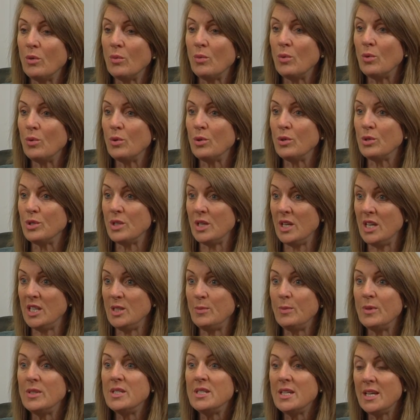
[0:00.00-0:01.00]
Ward is
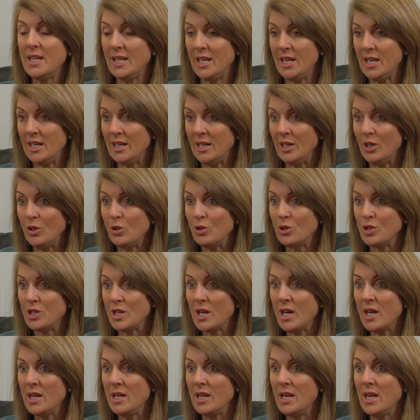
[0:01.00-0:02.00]
particularly good
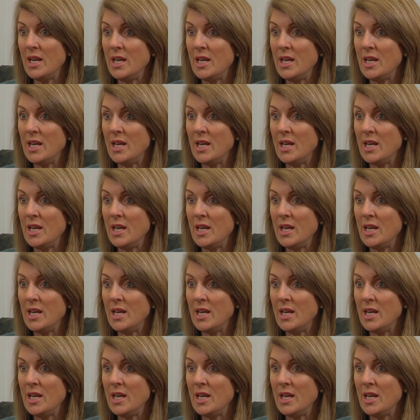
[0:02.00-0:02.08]
at